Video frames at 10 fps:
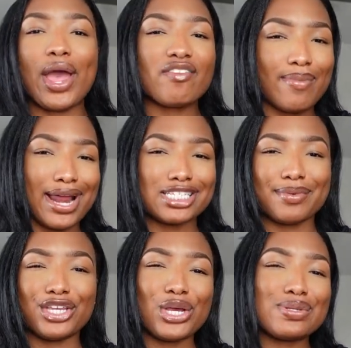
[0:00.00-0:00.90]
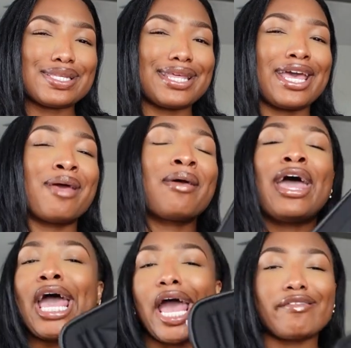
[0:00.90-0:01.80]
everybody's been using them,
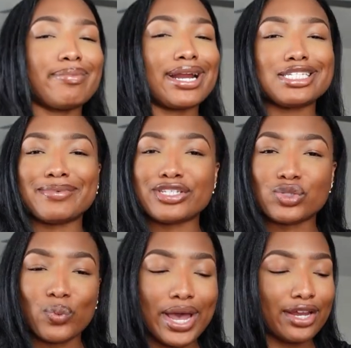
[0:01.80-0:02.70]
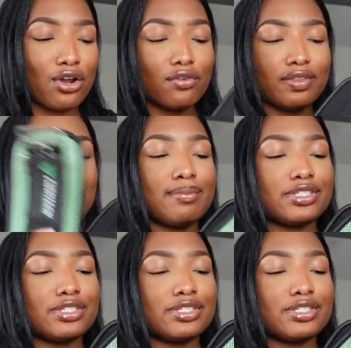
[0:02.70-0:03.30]
everybody's been sweating on them.